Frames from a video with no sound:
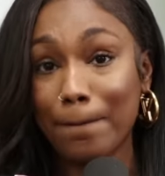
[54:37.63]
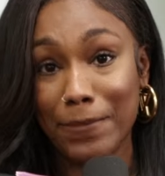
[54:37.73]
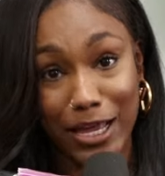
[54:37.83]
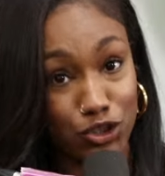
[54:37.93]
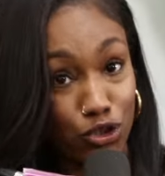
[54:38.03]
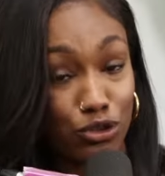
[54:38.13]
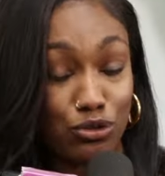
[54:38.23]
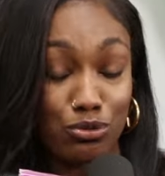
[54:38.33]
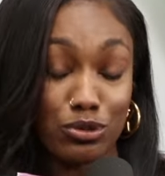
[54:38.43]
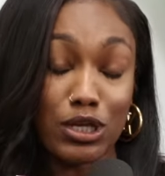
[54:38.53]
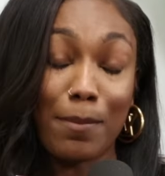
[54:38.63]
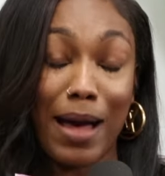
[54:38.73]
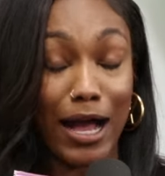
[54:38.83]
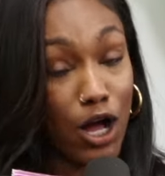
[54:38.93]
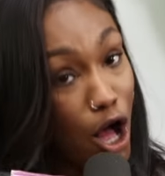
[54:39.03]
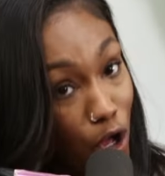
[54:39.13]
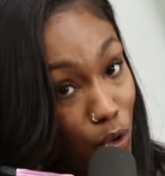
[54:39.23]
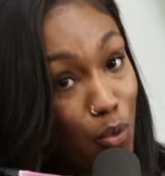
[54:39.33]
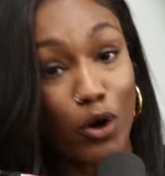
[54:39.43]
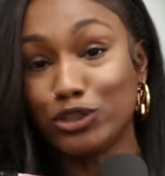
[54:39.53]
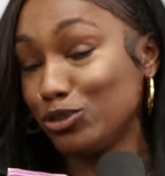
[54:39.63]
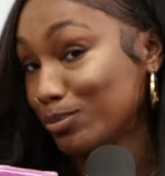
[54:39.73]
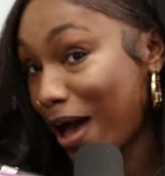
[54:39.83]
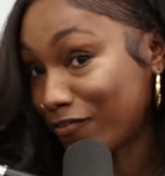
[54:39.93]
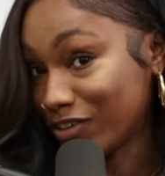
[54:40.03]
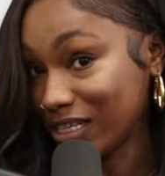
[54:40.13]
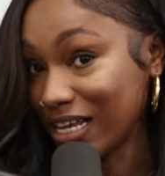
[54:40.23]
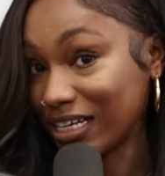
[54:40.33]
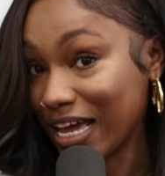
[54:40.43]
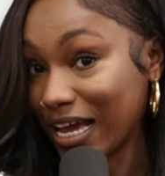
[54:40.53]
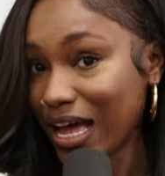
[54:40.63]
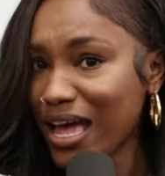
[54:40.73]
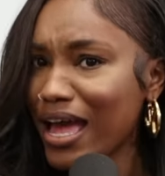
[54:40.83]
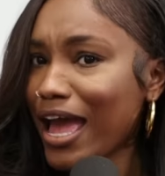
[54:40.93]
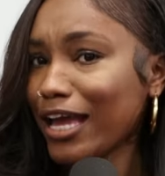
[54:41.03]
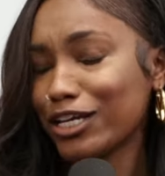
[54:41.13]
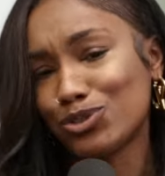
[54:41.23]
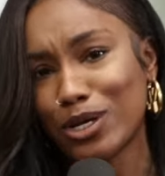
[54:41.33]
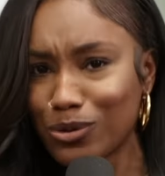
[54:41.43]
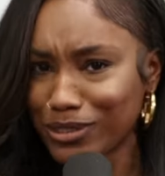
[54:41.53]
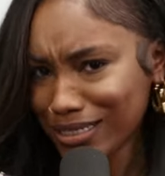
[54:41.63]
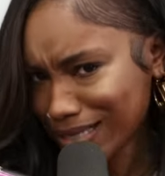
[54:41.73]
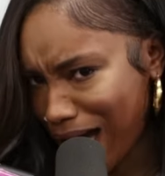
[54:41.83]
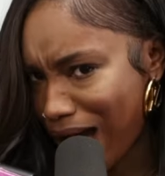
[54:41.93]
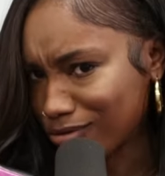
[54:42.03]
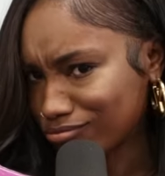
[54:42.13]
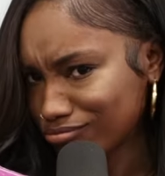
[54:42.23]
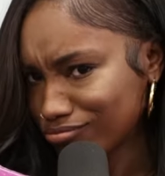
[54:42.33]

make sure you use my code or use my affiliate link and get you a little discount.